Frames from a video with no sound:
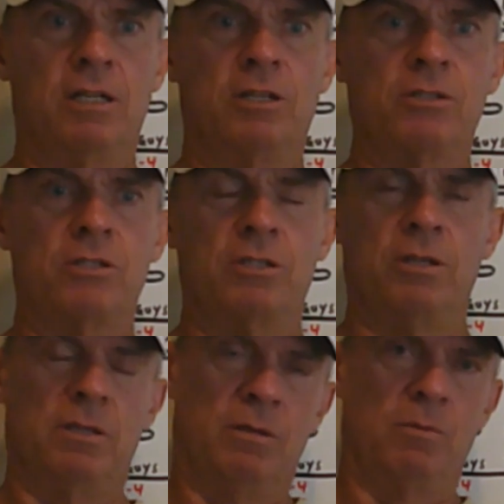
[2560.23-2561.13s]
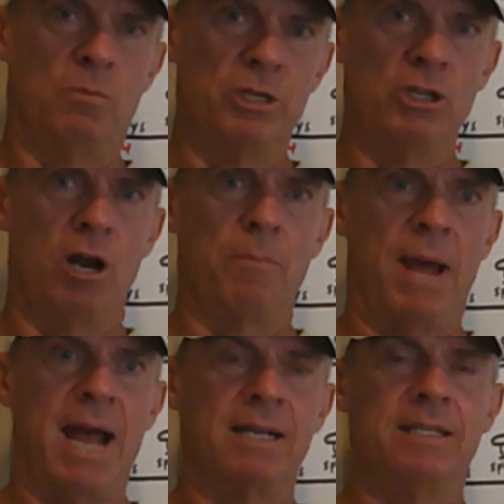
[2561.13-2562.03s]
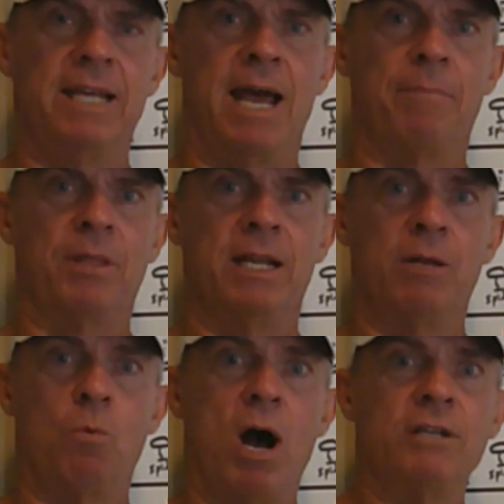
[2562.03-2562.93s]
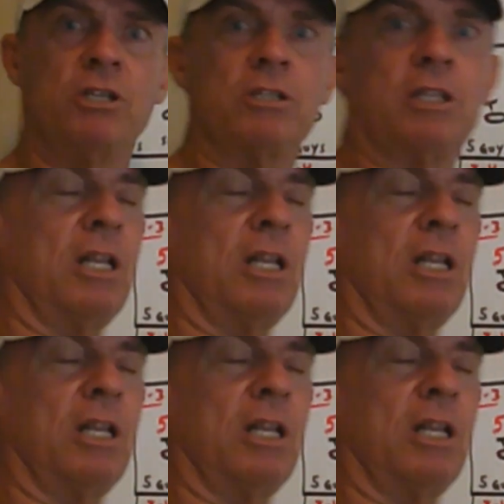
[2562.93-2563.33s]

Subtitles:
a little 1 yard back depth and he watches the